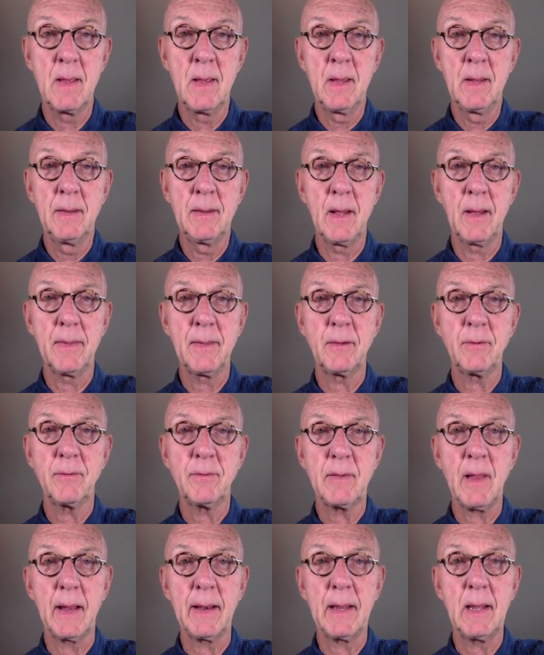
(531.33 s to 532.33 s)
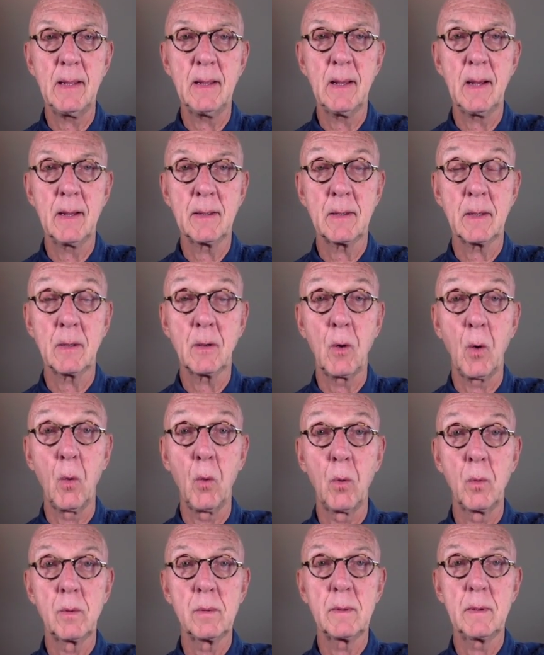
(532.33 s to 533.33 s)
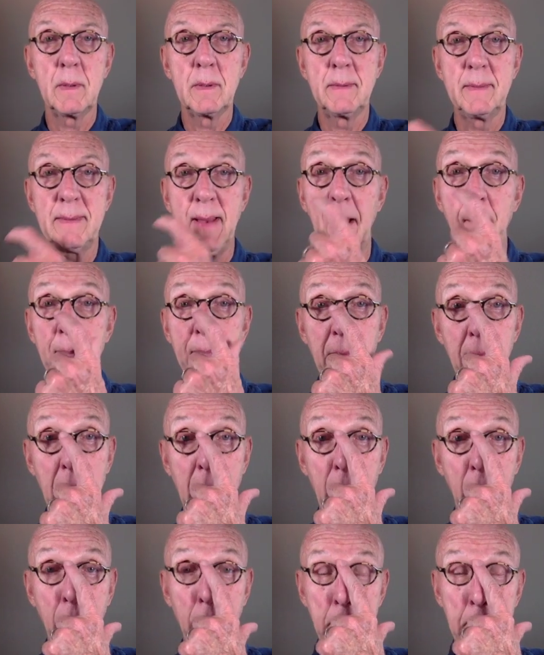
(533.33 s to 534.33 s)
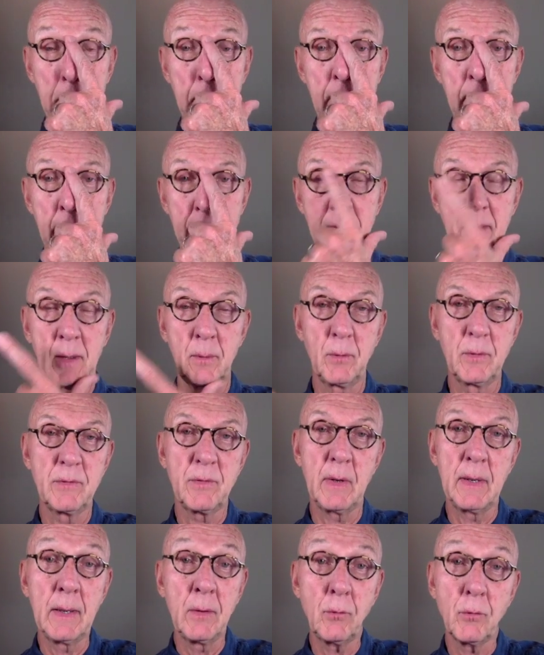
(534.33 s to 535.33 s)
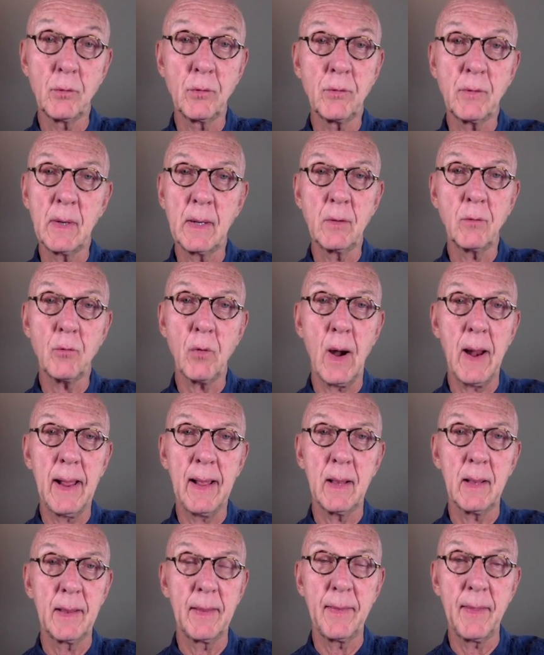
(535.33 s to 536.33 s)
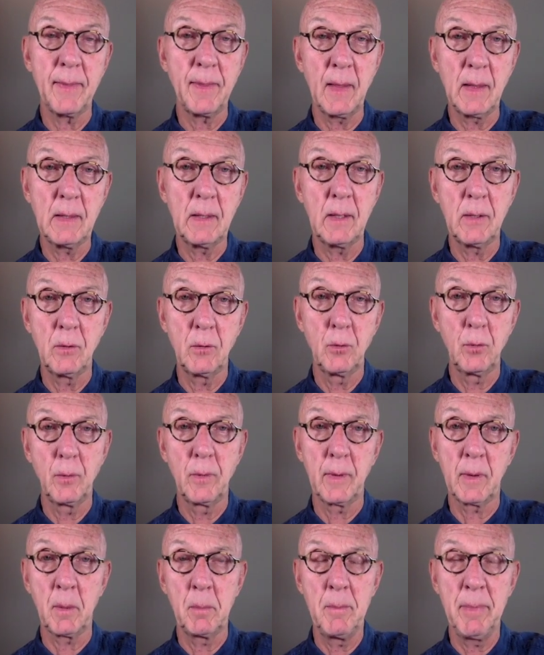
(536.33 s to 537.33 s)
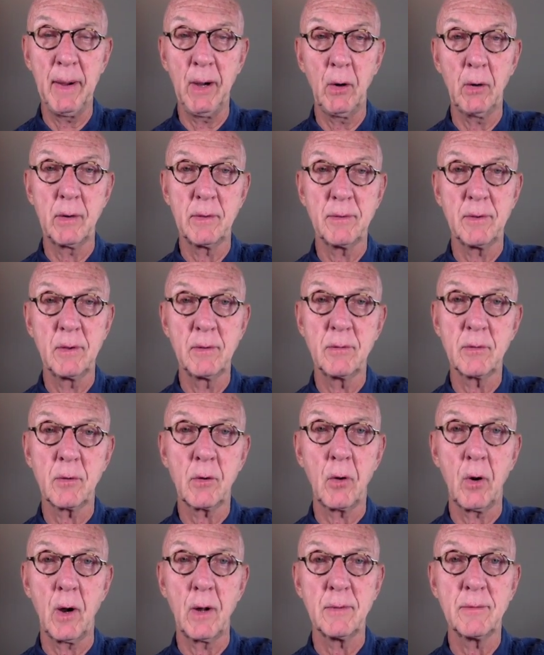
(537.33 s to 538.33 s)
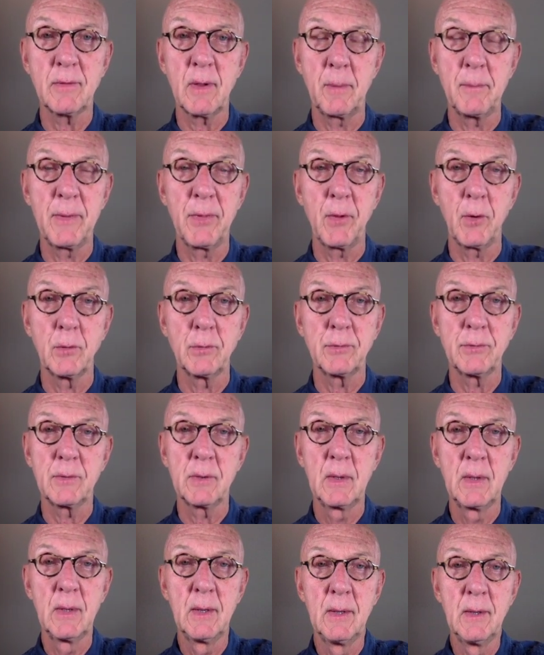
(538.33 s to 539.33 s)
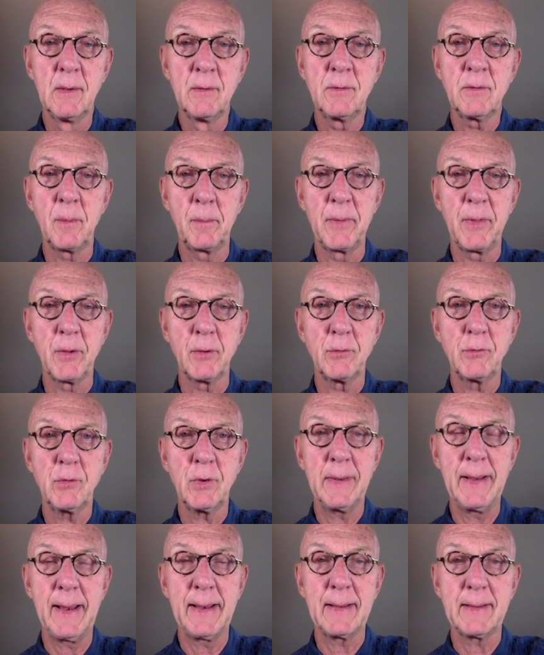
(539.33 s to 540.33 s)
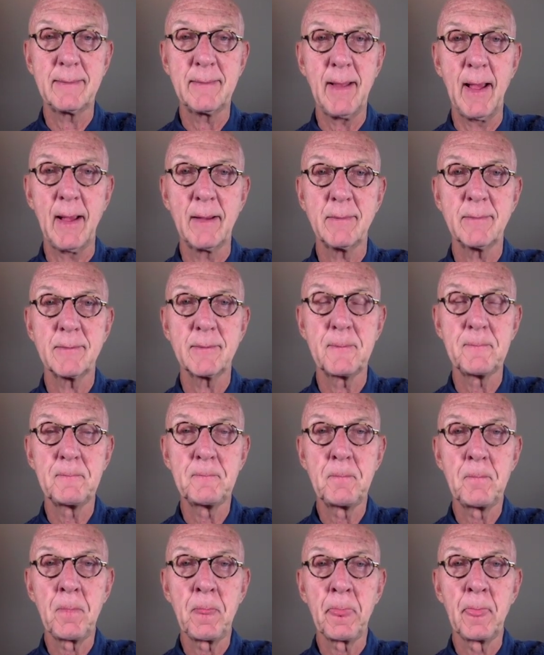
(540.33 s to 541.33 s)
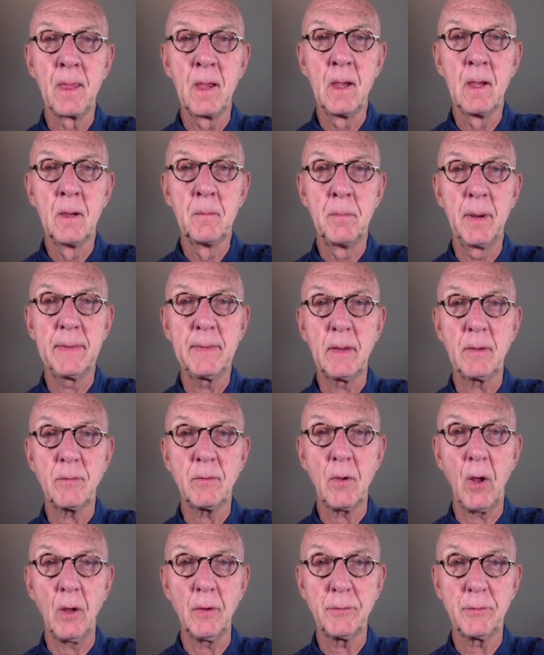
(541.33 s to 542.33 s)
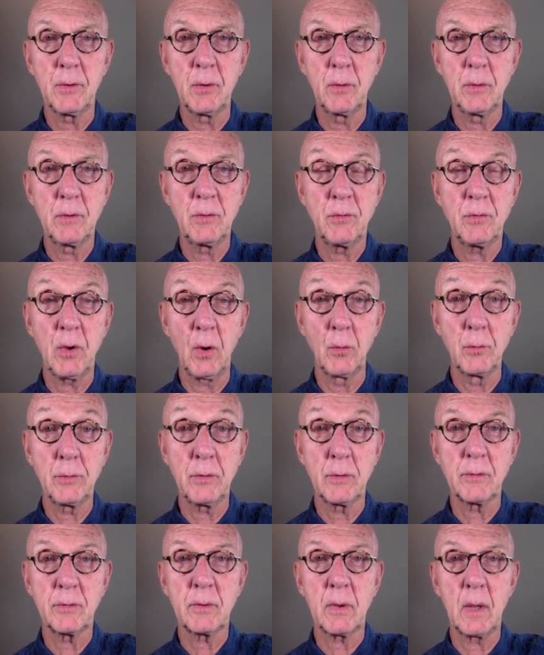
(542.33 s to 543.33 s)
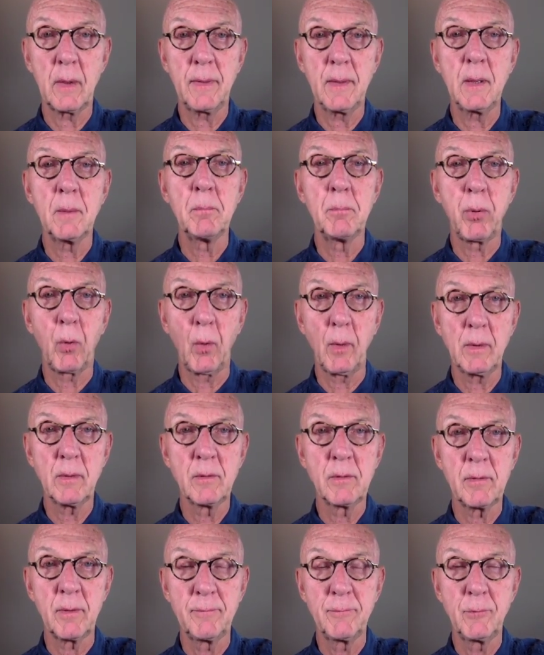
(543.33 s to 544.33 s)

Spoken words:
Now, this study I could go in depth about. I thought it was an interesting trial and that they didn't do the comparisons across some of those genetic tests. But this also shows us the importance of